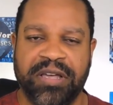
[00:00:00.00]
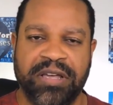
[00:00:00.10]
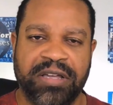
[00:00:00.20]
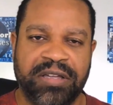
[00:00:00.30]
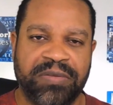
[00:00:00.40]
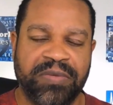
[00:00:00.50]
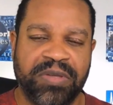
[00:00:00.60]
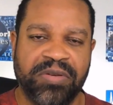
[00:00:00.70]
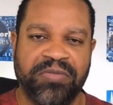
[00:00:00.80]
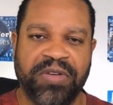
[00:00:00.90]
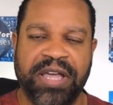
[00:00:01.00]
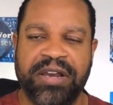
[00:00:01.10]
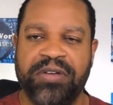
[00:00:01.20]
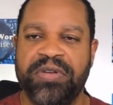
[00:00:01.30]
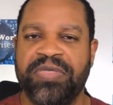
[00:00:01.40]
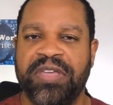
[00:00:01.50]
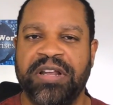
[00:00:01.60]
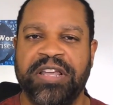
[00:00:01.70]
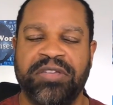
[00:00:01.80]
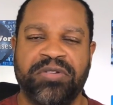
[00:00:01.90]
Uh, you'll find
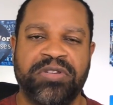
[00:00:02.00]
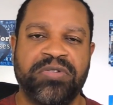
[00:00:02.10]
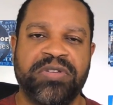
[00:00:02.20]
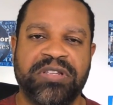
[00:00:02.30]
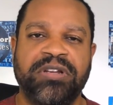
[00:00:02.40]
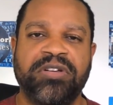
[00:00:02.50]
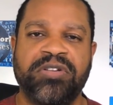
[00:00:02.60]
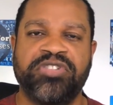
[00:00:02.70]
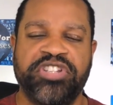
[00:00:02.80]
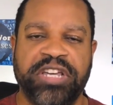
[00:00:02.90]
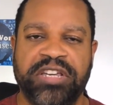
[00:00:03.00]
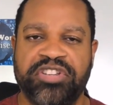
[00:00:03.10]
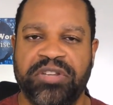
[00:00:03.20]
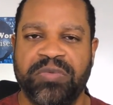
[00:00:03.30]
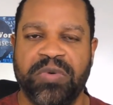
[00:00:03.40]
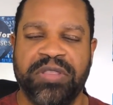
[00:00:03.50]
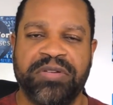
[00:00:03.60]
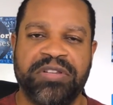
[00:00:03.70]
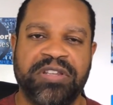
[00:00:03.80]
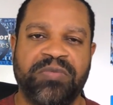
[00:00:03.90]
everything that you do is a negotiation,
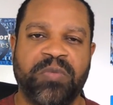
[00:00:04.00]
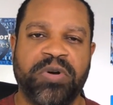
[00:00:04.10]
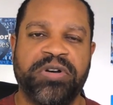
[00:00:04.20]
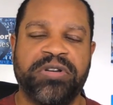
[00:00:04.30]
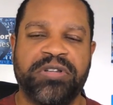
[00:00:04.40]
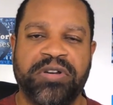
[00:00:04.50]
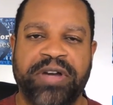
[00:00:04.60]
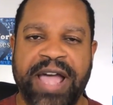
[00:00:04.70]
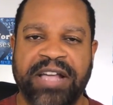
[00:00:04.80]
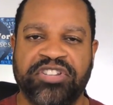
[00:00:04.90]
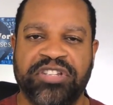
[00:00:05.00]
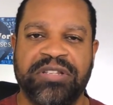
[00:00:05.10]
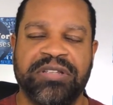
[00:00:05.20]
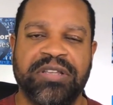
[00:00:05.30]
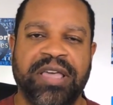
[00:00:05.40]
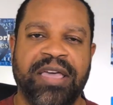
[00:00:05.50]
whether it's in words or actions.